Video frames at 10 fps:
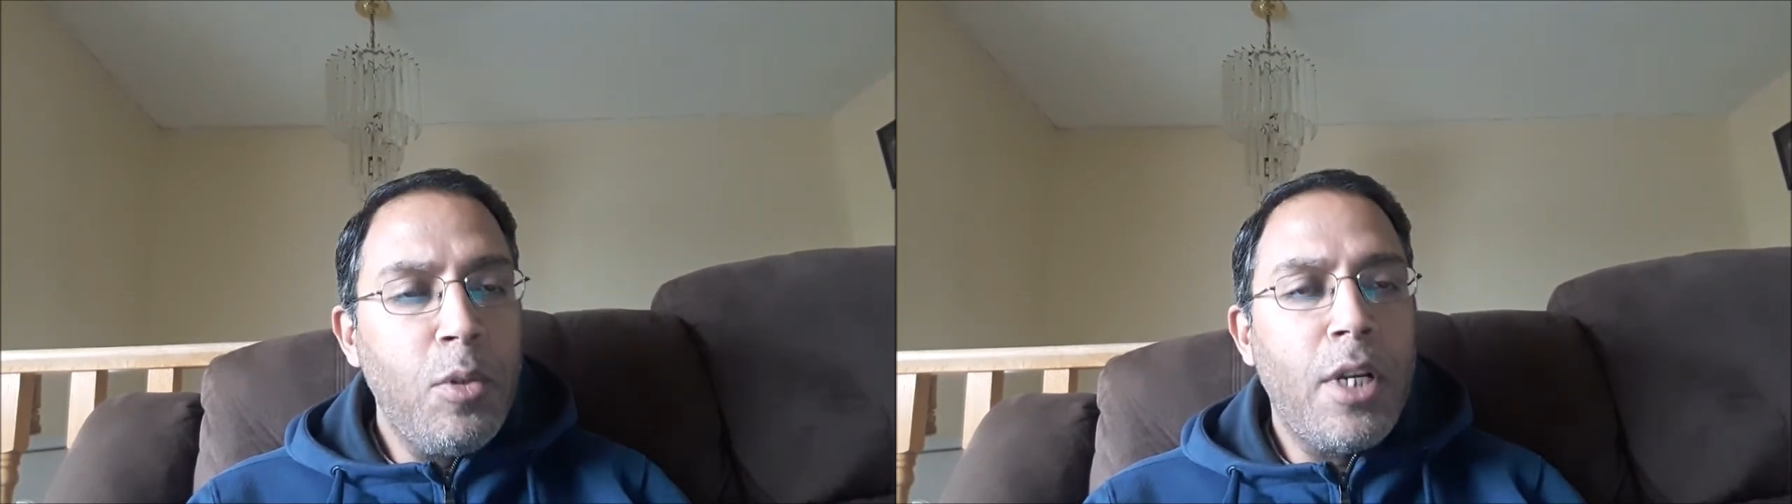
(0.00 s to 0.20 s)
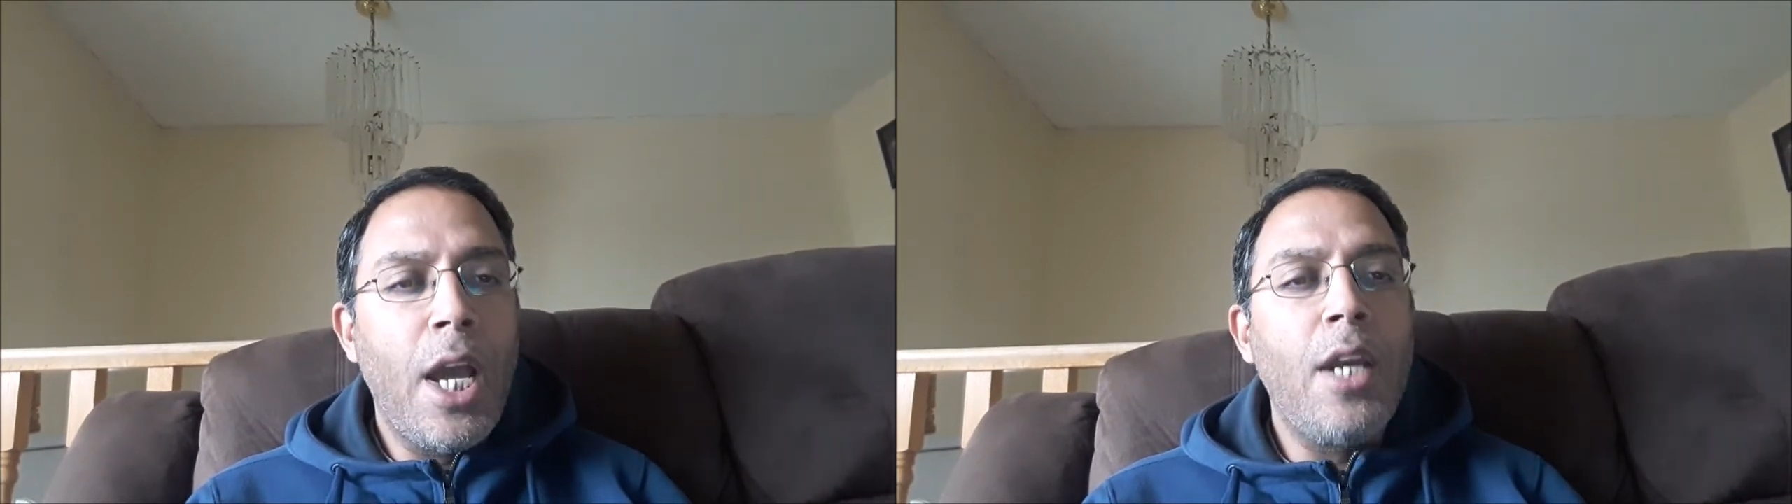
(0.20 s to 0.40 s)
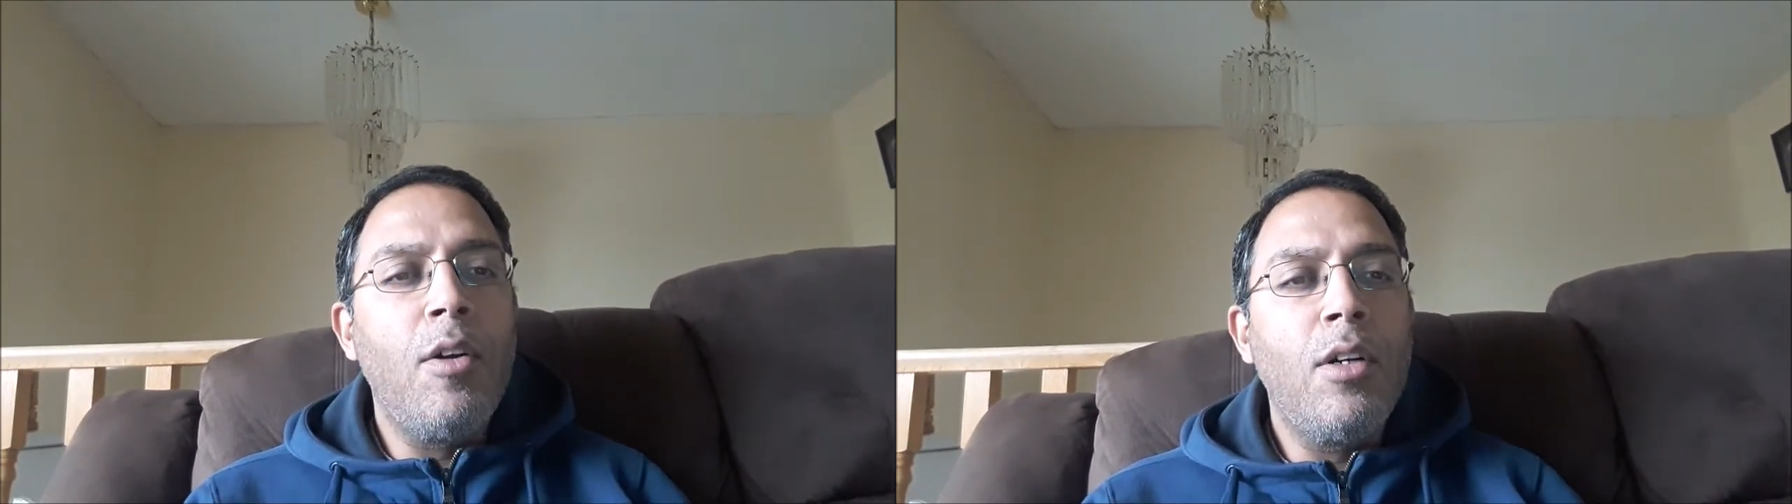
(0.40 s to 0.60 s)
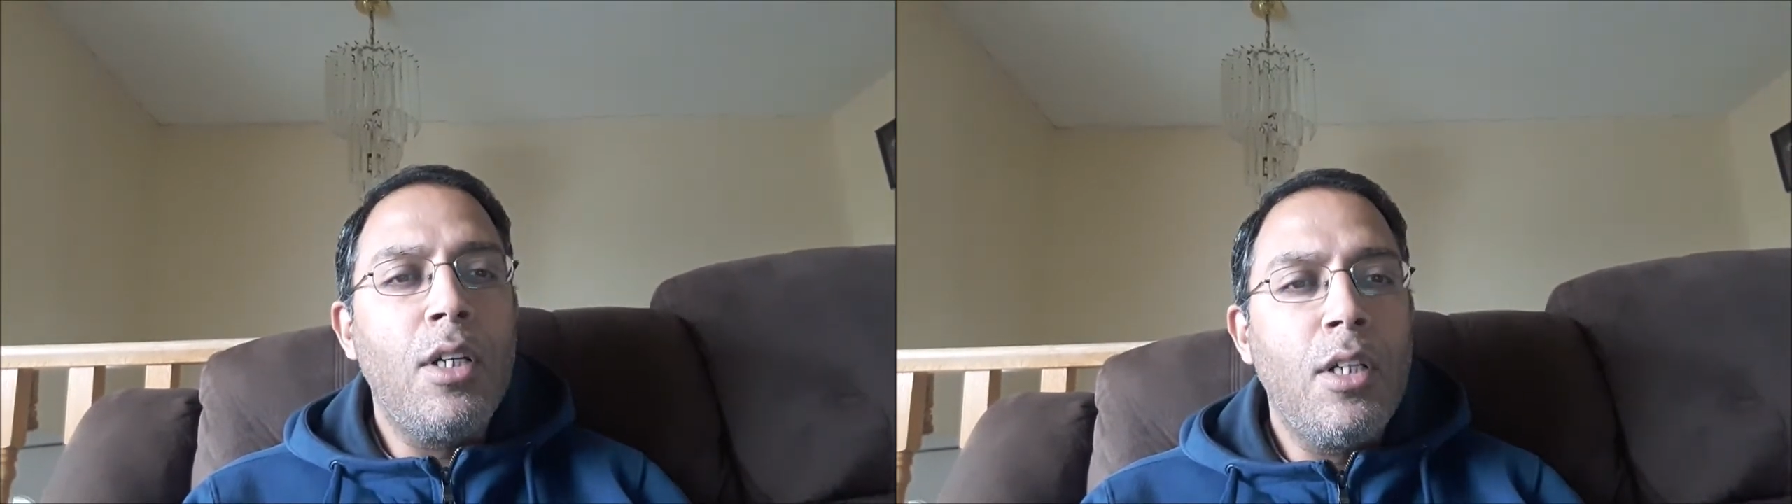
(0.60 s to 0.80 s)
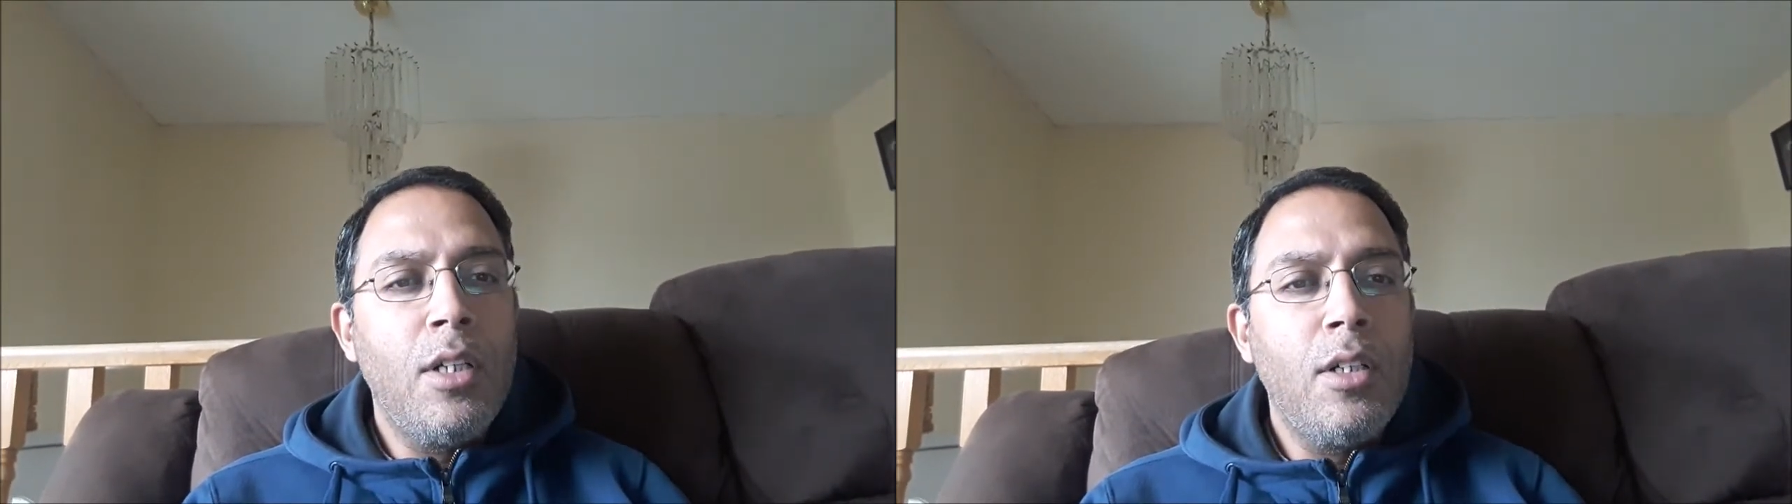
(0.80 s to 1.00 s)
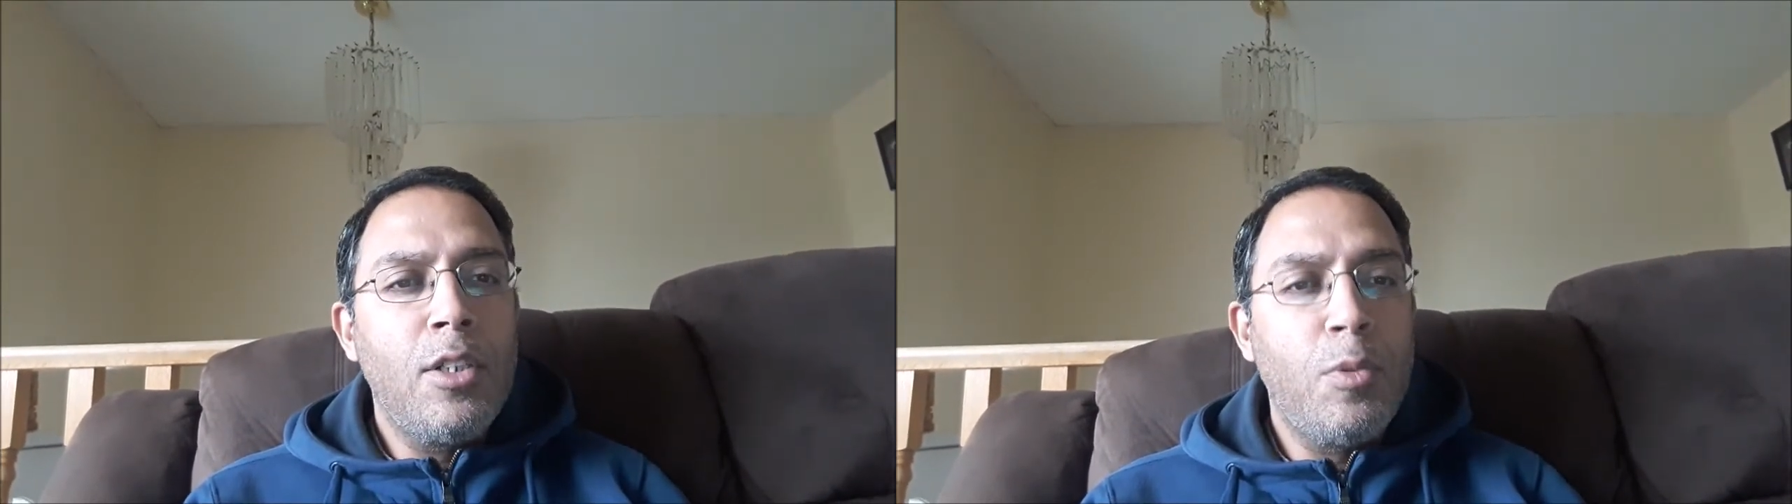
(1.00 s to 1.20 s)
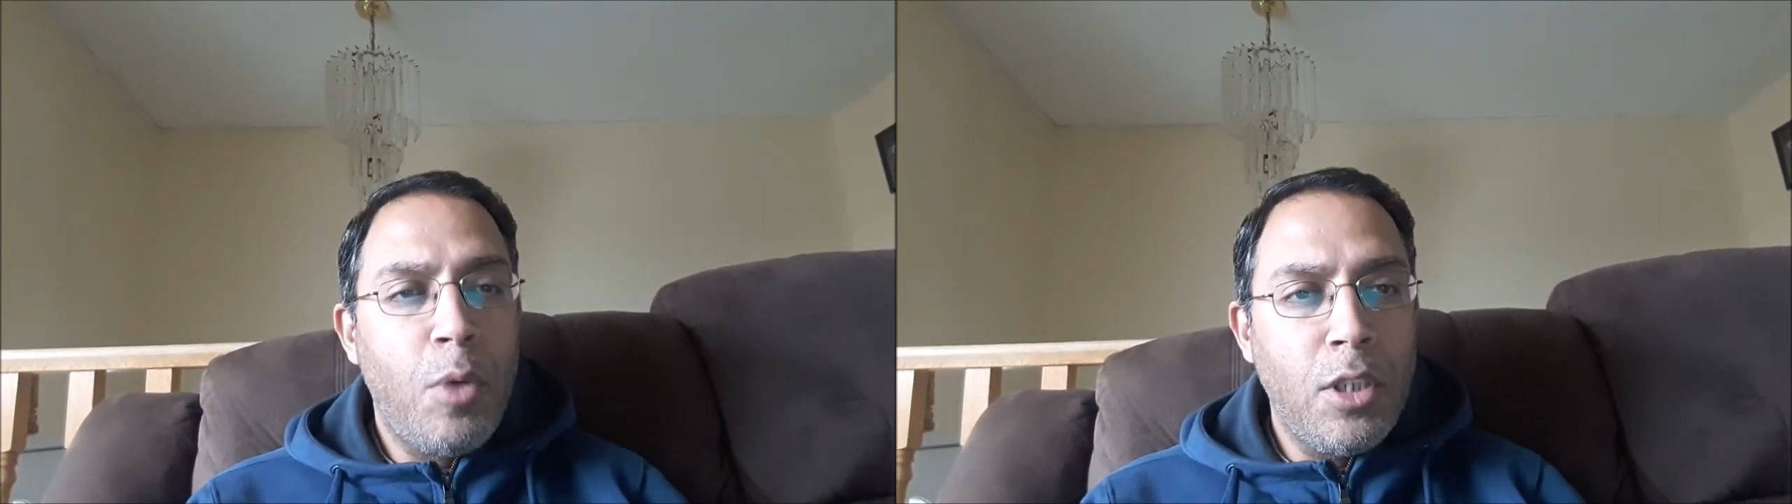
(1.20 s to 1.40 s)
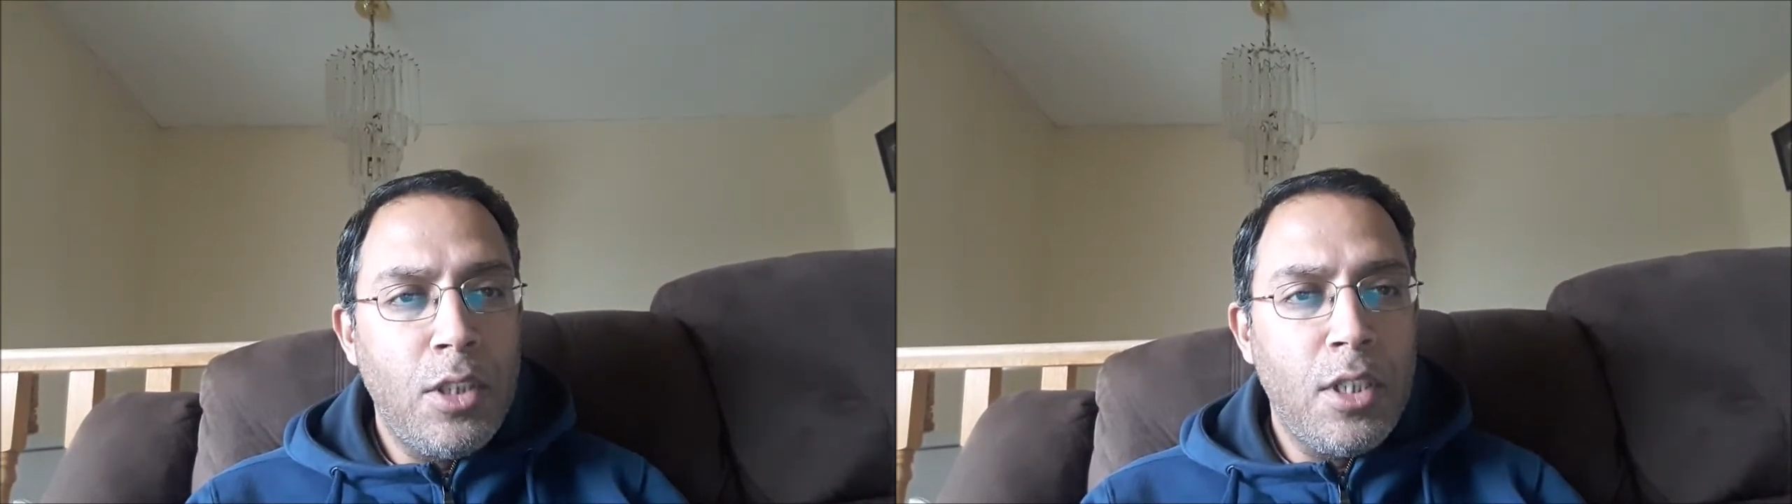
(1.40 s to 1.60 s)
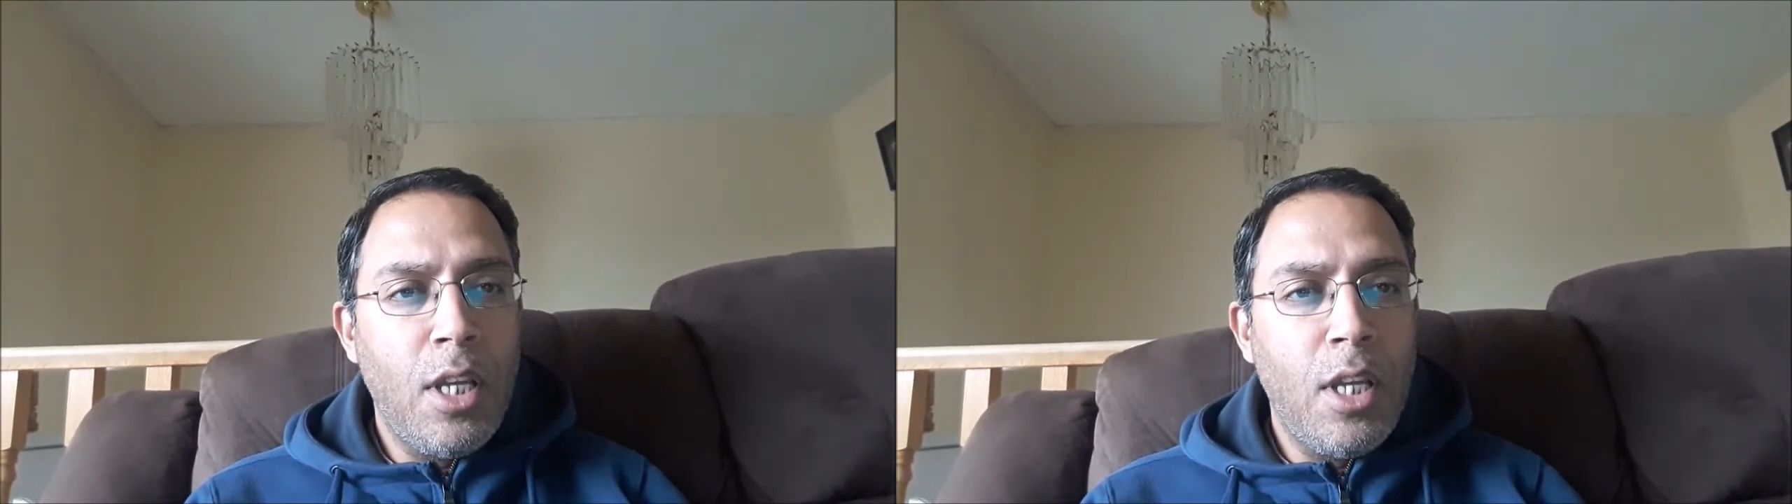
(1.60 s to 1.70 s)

You cannot sponsor